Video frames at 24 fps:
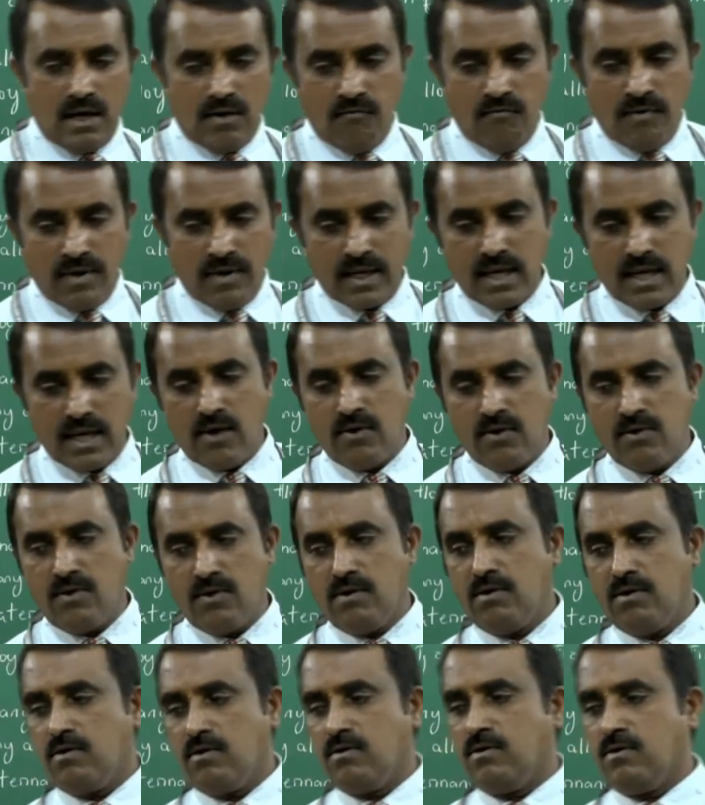we
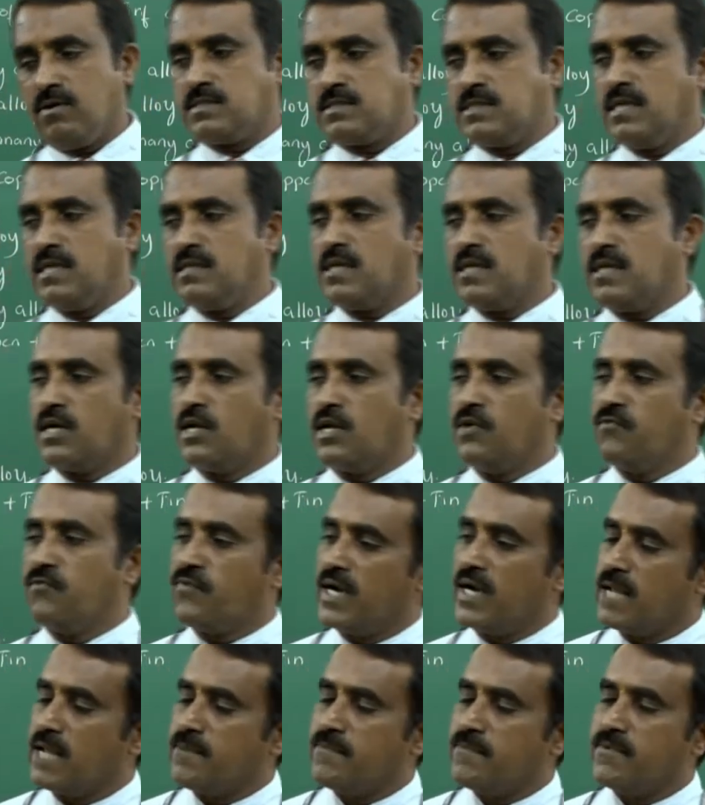have seen that
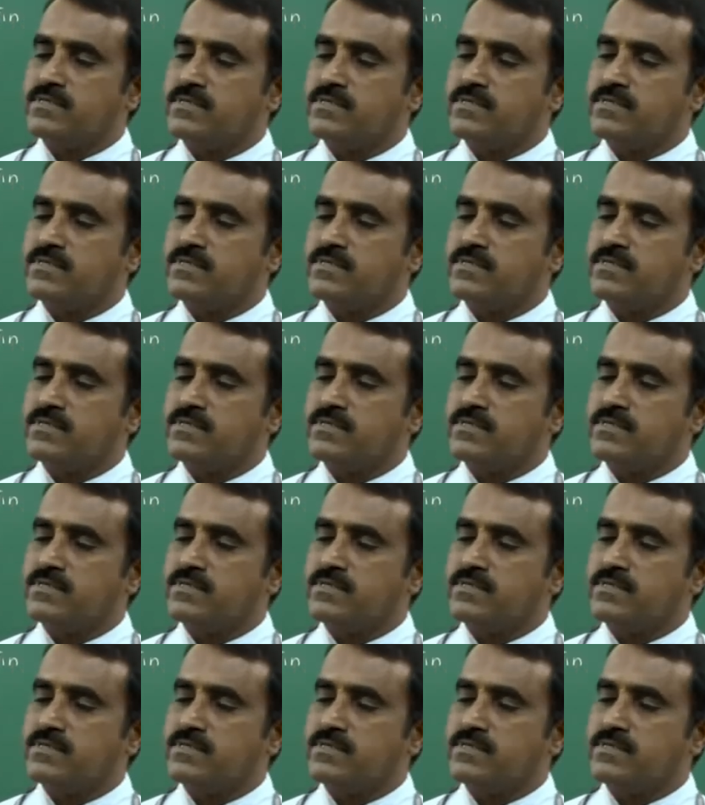different type